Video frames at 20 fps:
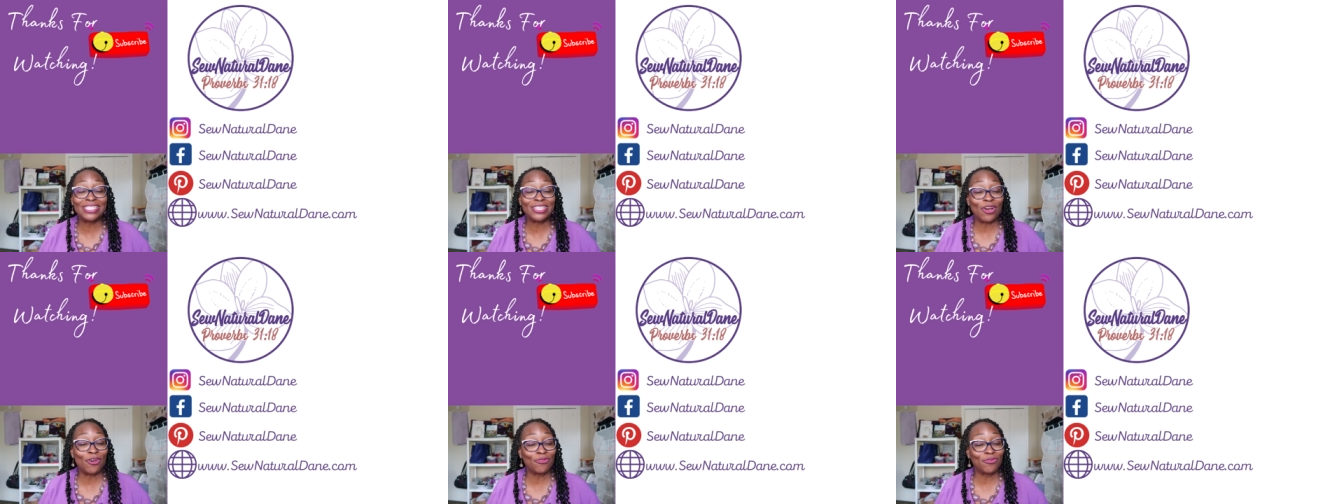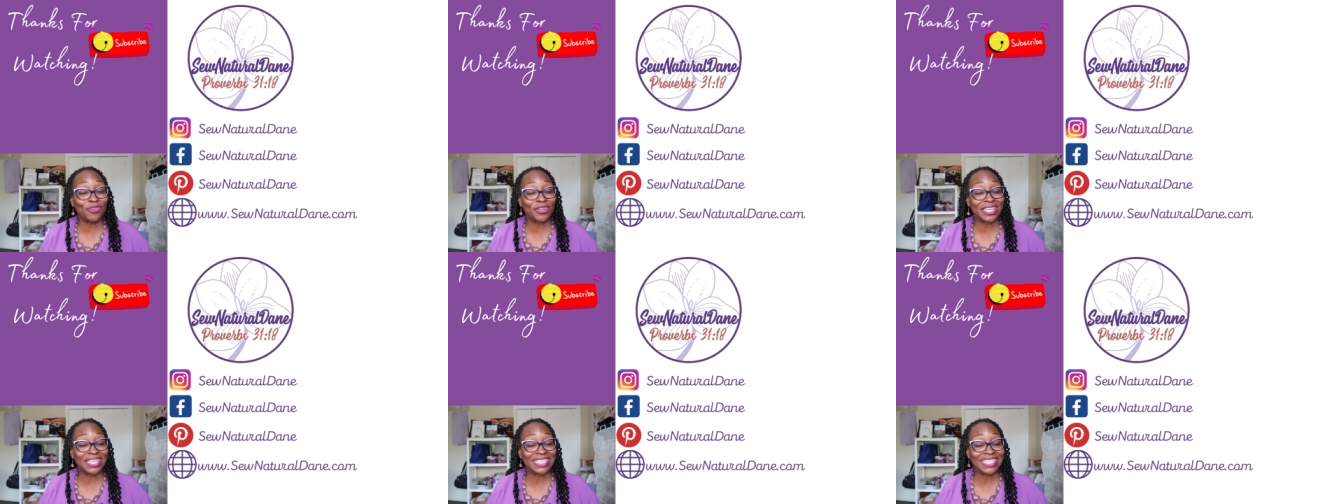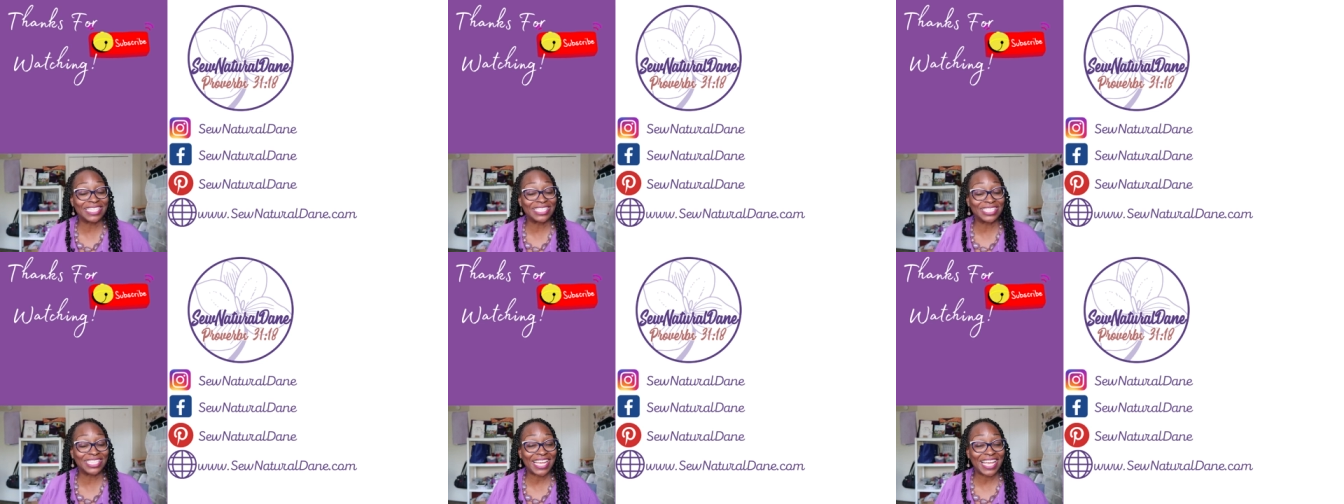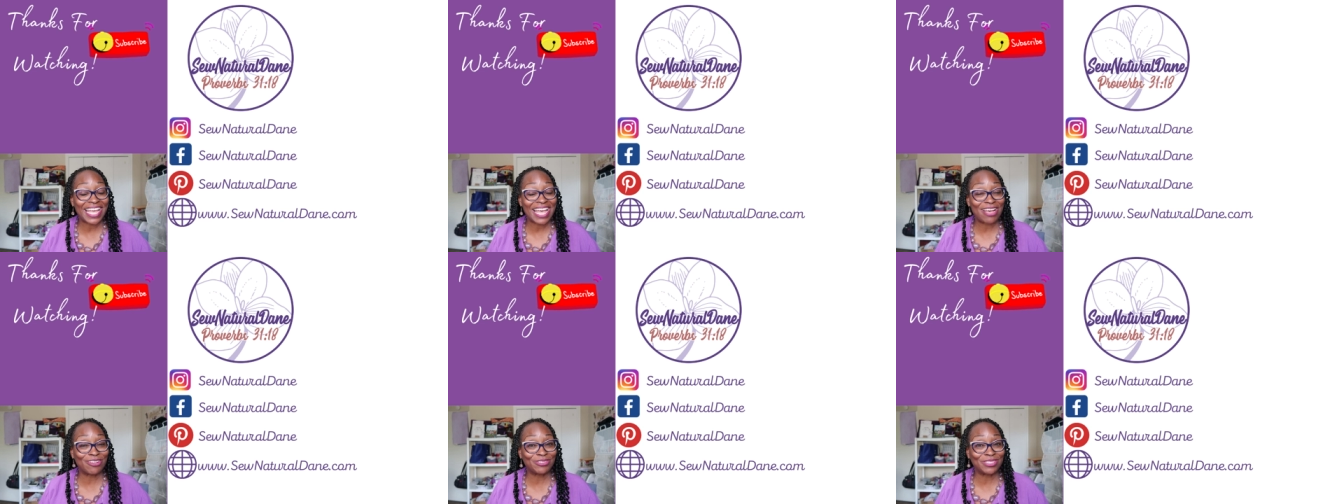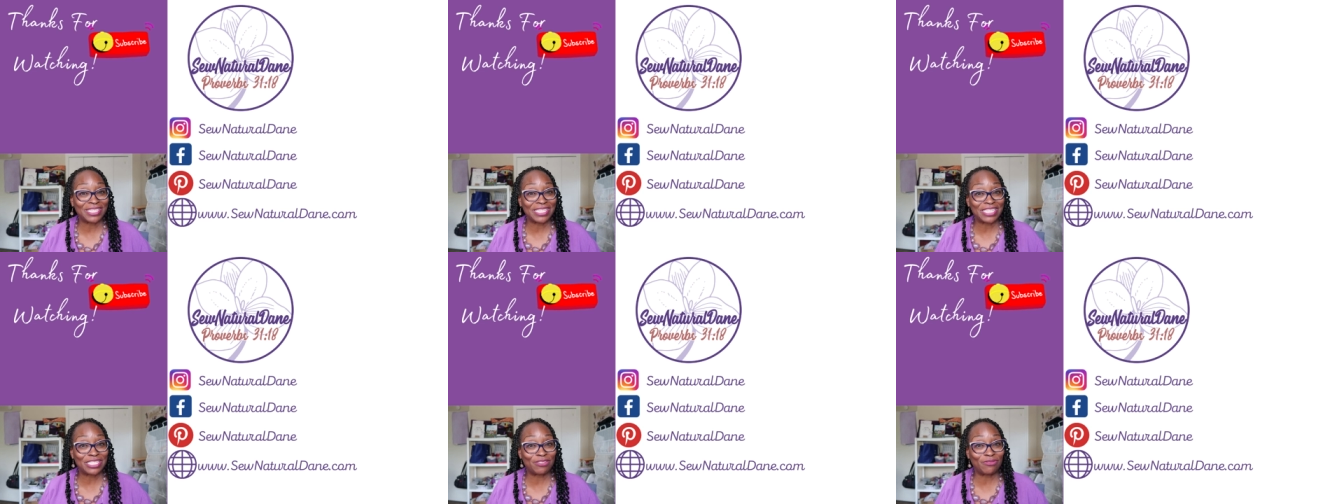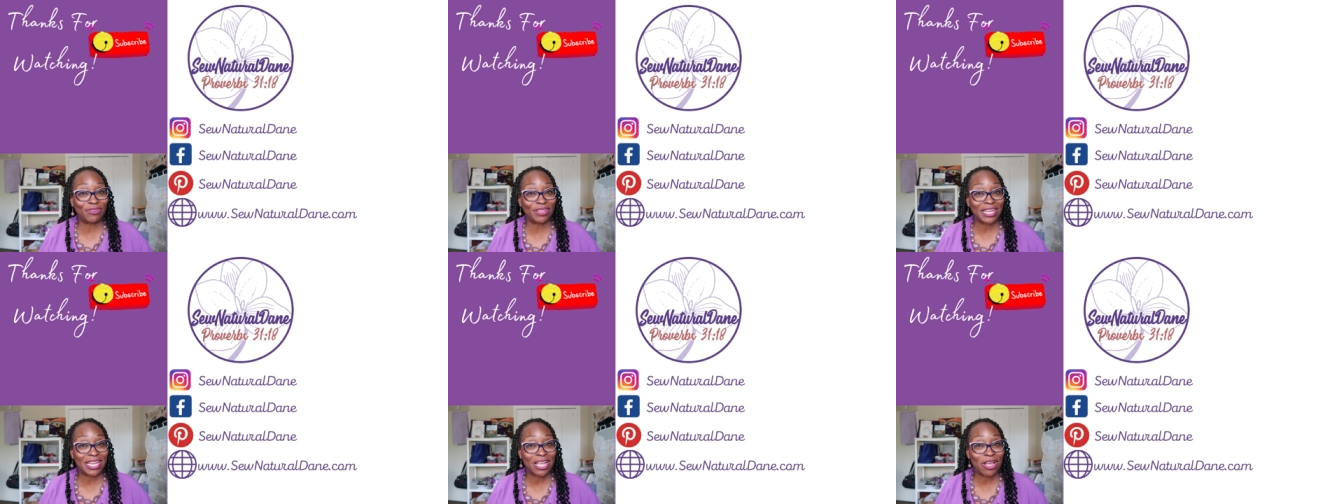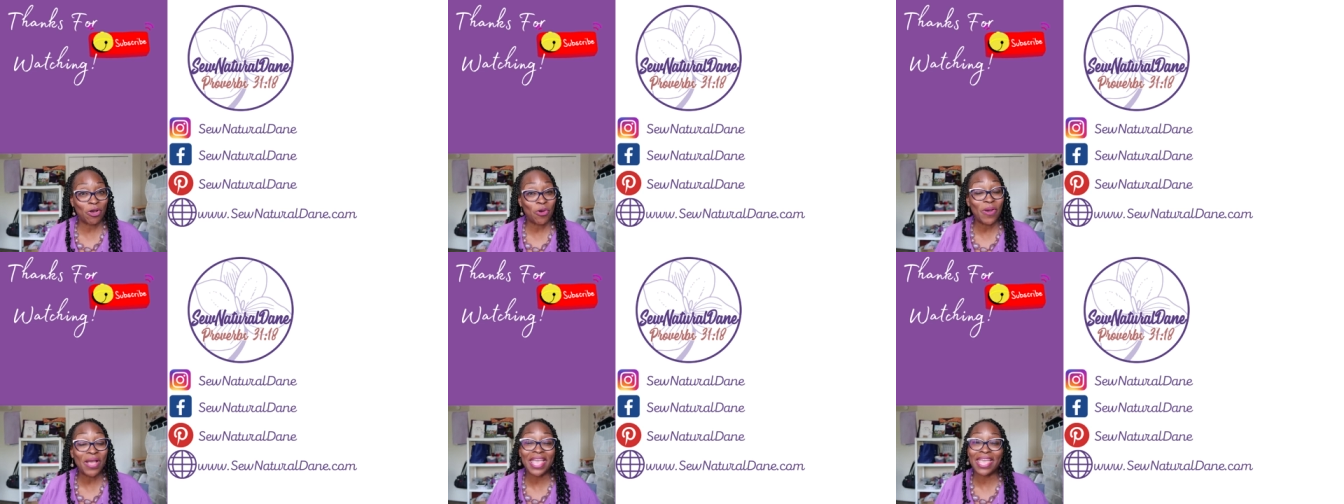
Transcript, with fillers: Don't forget to check out Tea's video